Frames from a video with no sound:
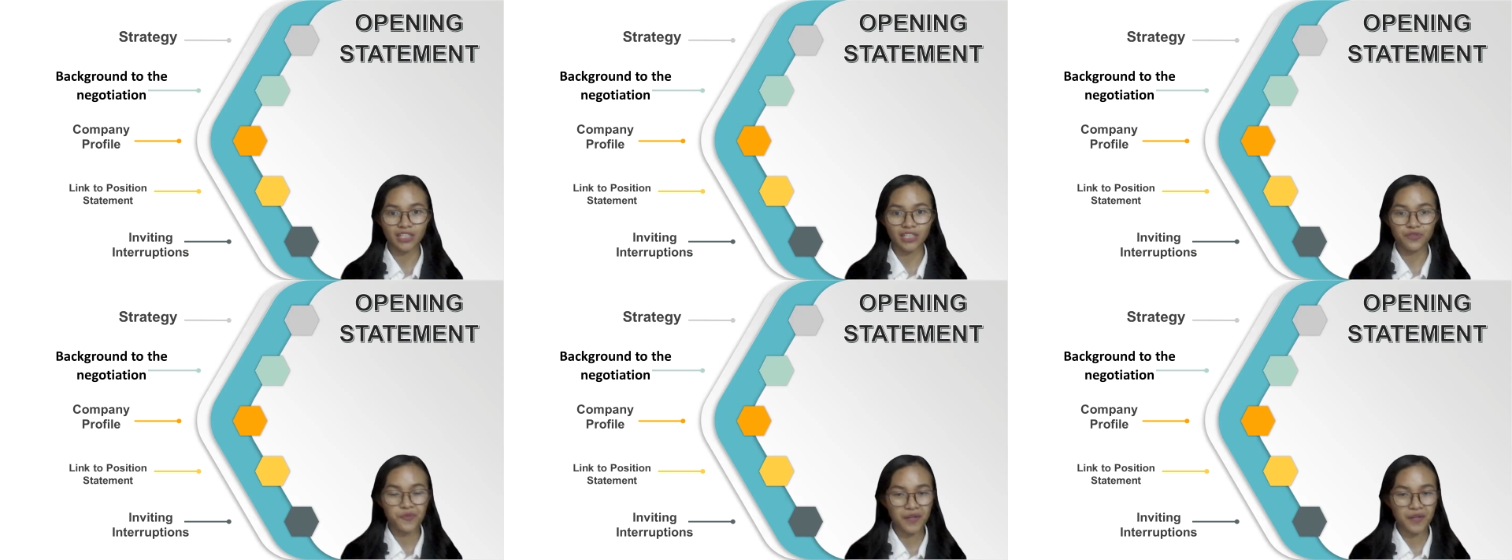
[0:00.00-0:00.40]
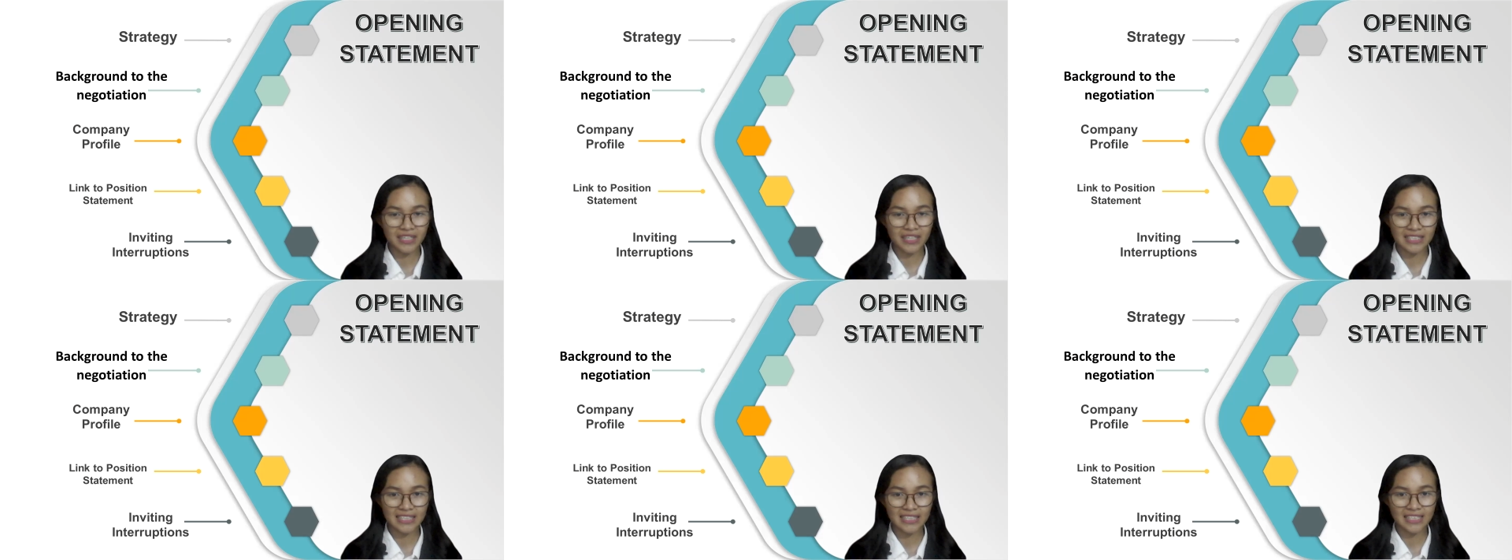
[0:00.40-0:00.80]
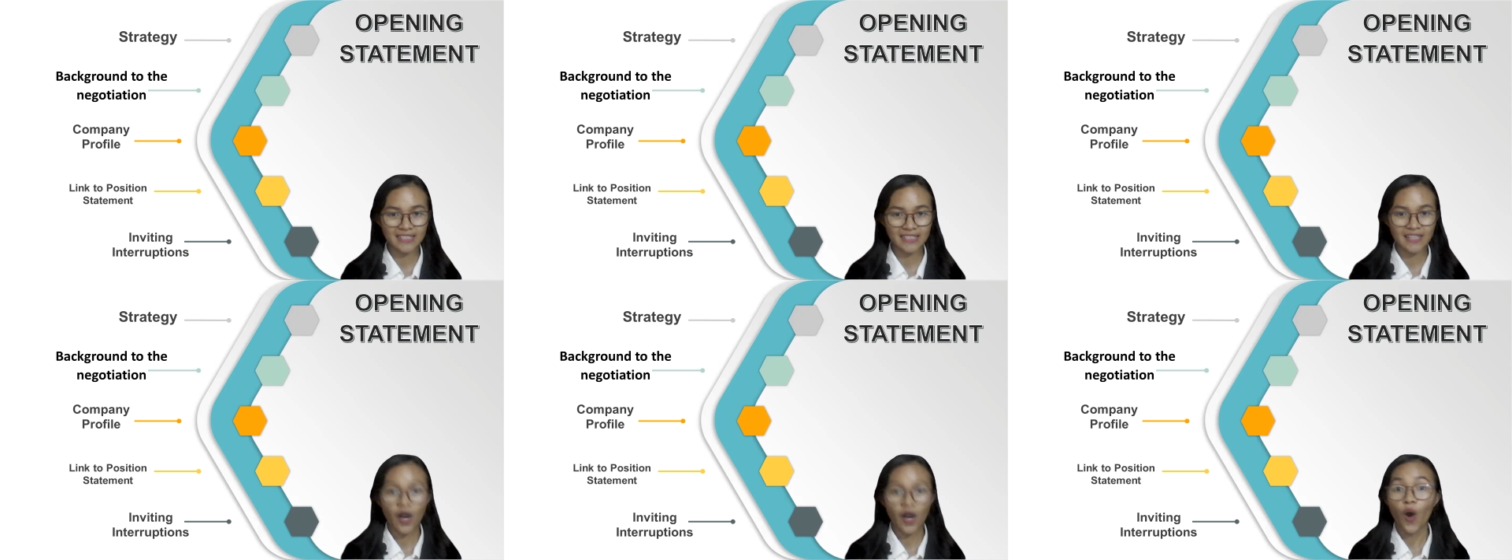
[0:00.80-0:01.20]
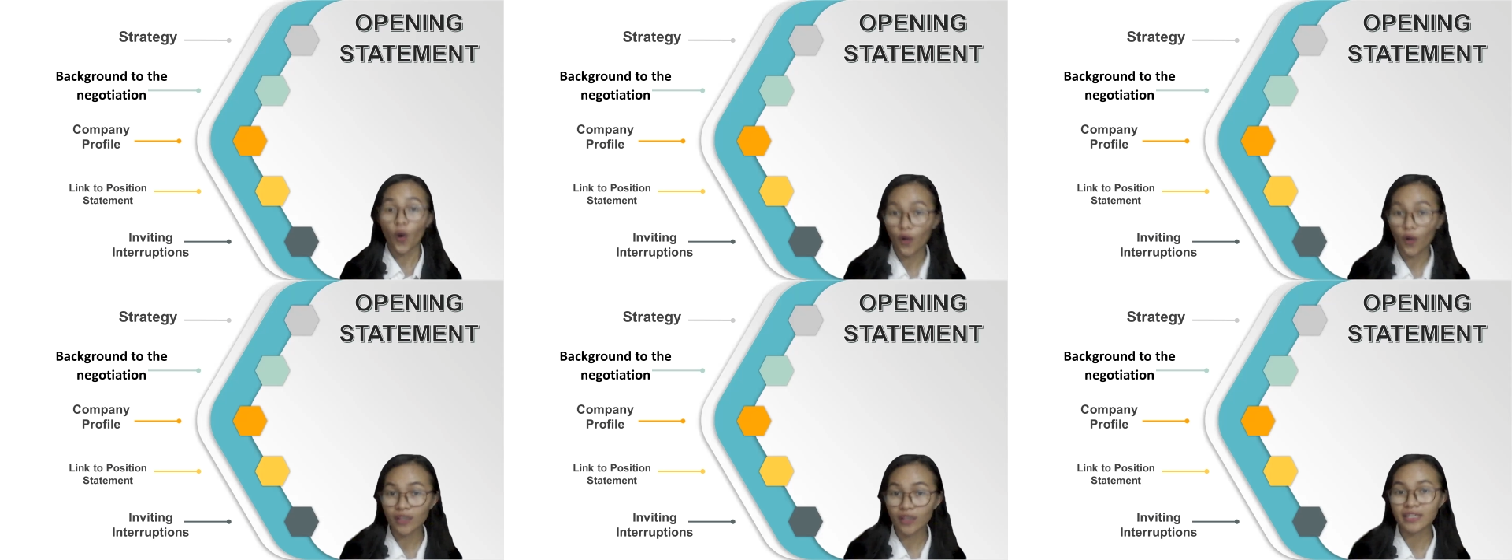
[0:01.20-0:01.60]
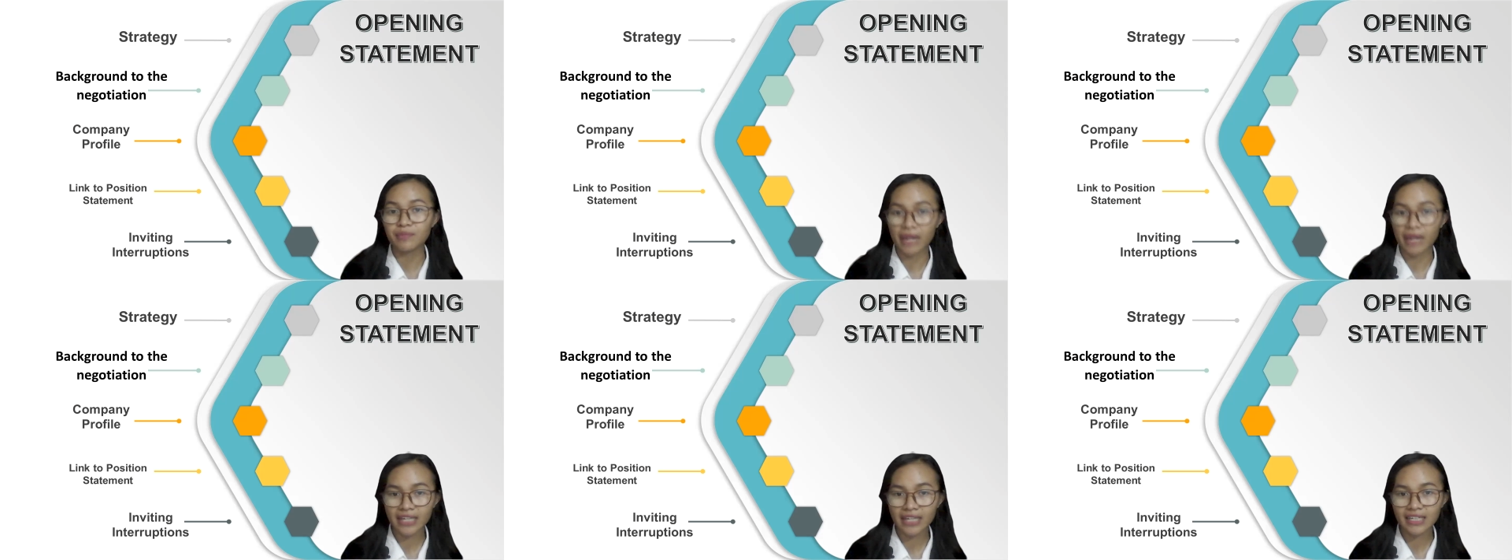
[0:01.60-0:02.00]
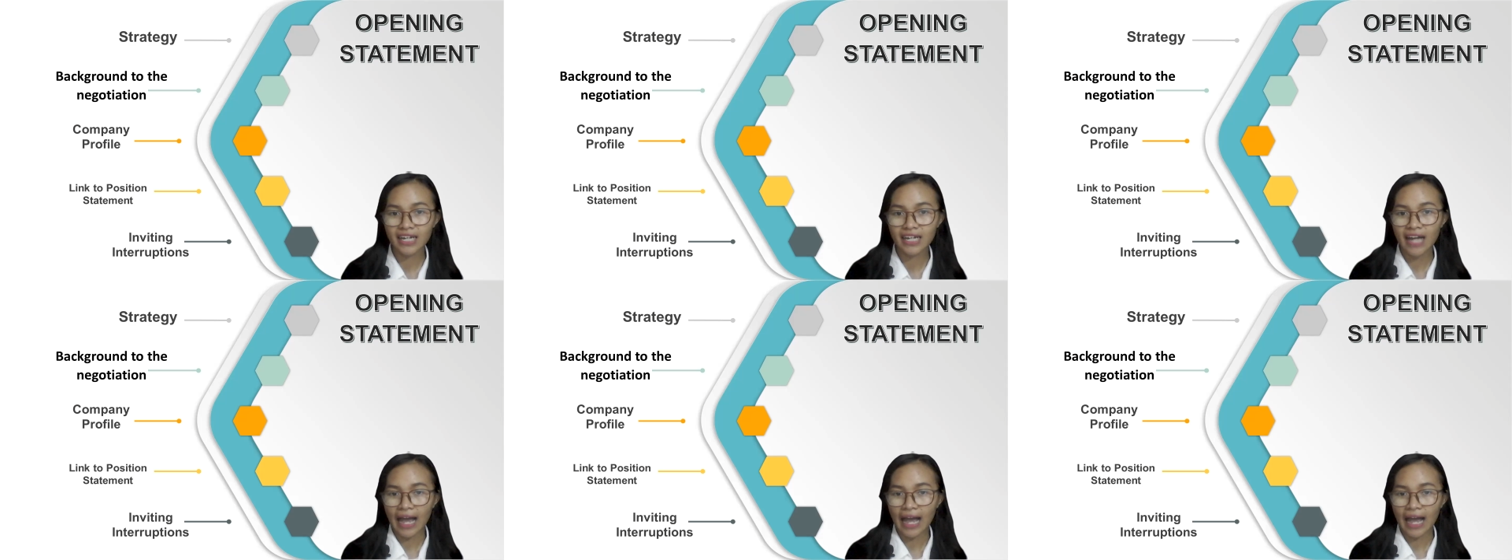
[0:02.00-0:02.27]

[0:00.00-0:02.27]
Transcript: The first is holding back